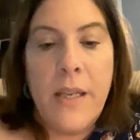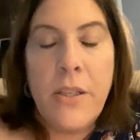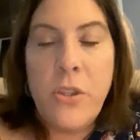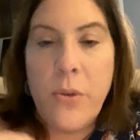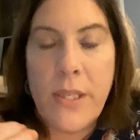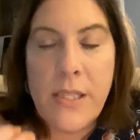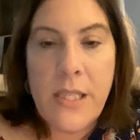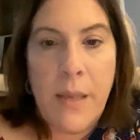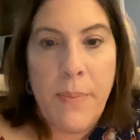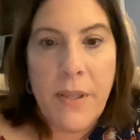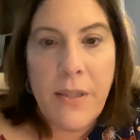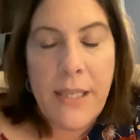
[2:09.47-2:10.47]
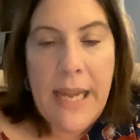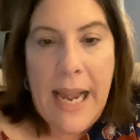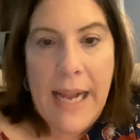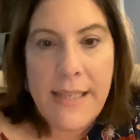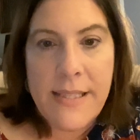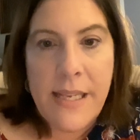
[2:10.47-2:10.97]
You can typically
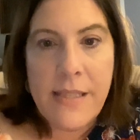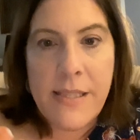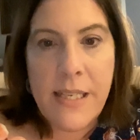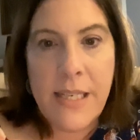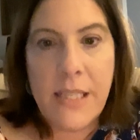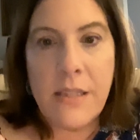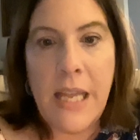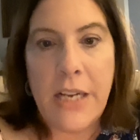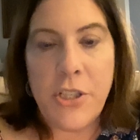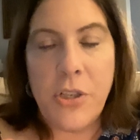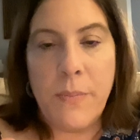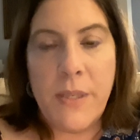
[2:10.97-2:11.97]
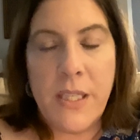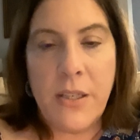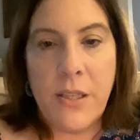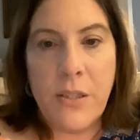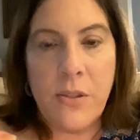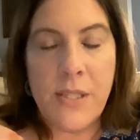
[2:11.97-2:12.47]
access any lecture
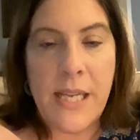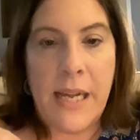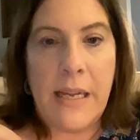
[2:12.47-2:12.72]
materials